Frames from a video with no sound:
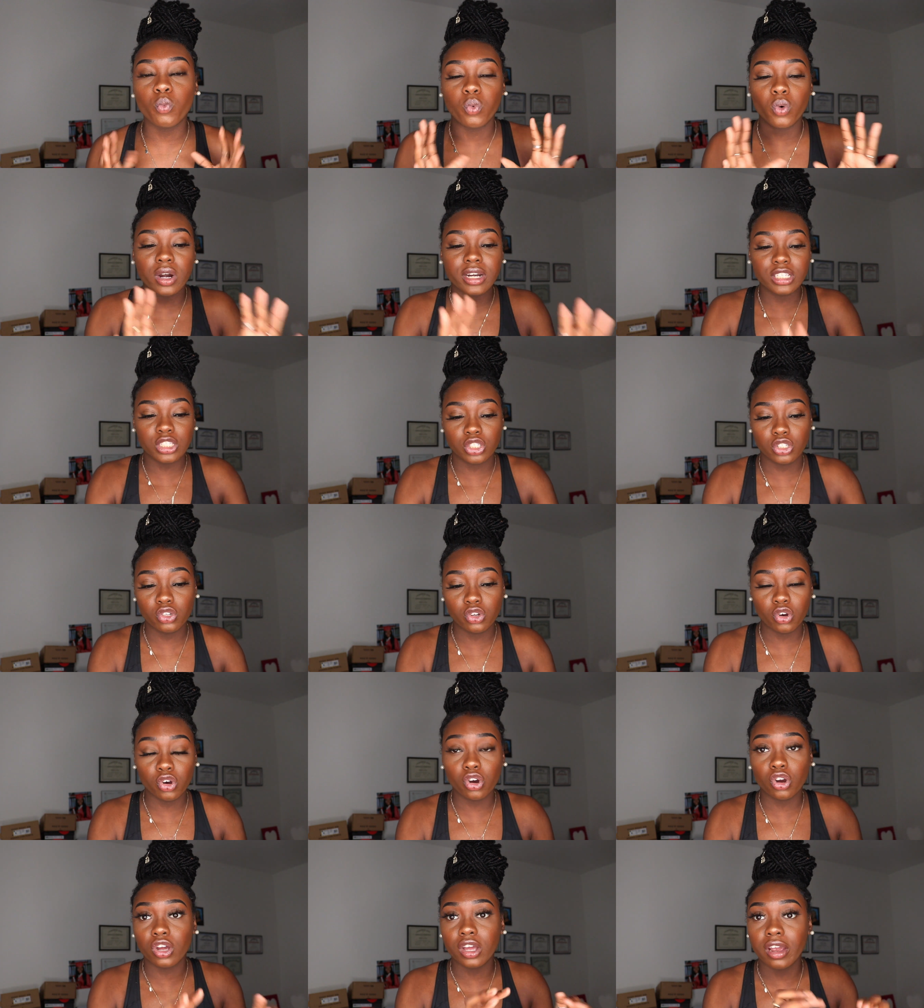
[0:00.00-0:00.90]
What is
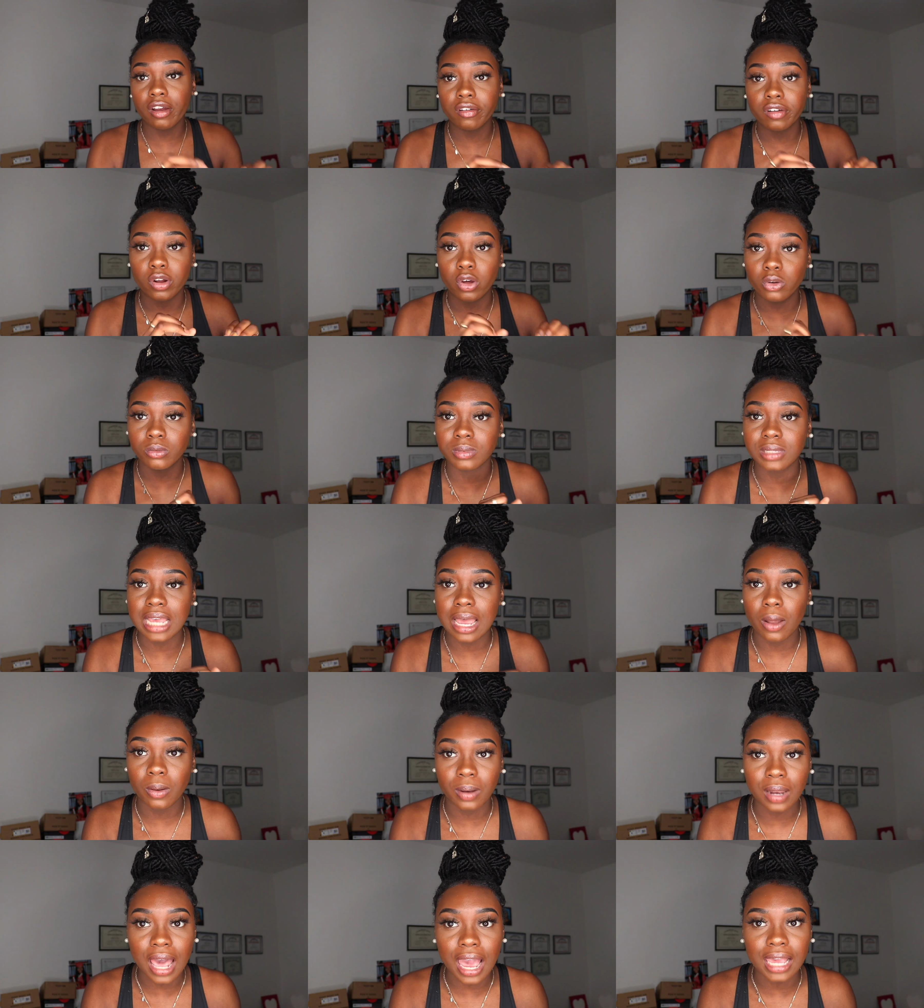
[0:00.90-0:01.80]
your current
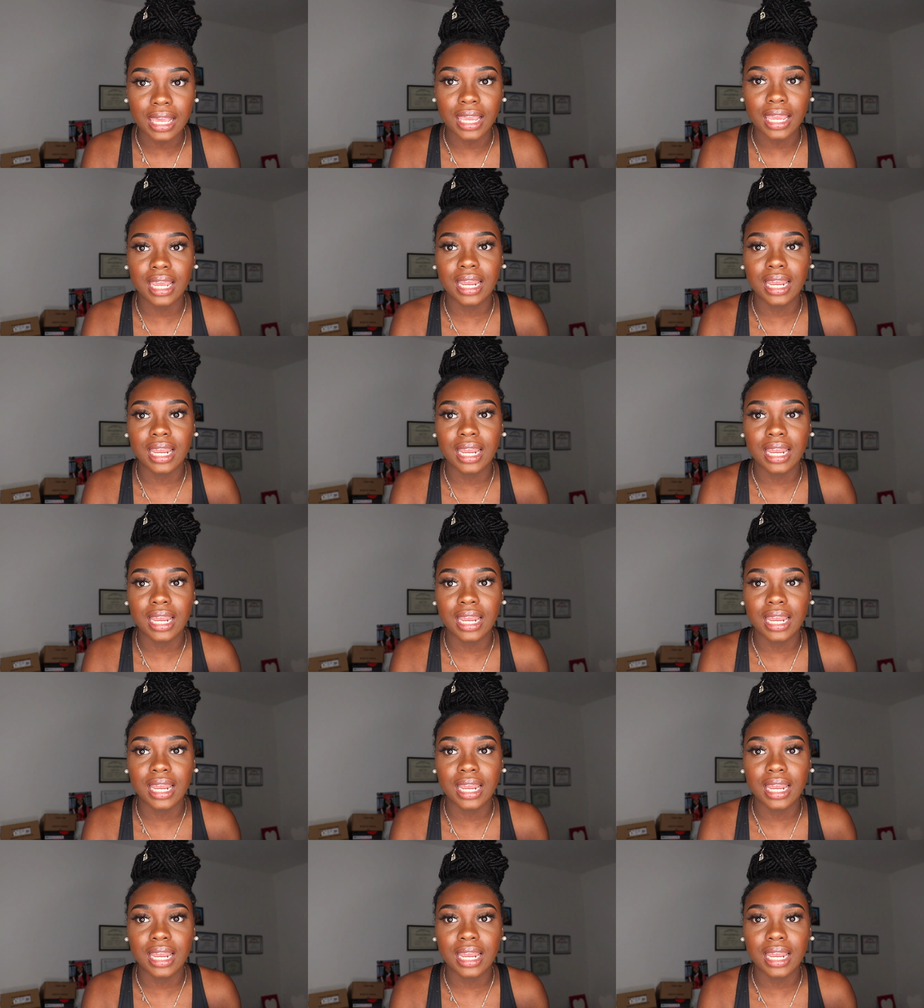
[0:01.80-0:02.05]
hometown like?